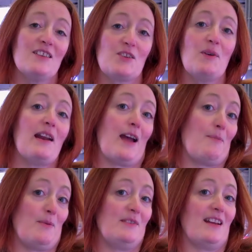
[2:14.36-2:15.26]
So really
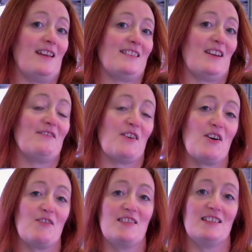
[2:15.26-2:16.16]
happy with the day so
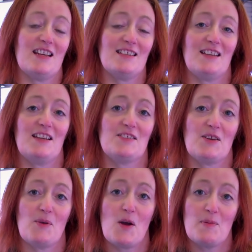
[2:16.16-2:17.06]
far and the testing.
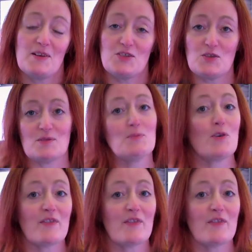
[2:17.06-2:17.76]
So hoping to do some more of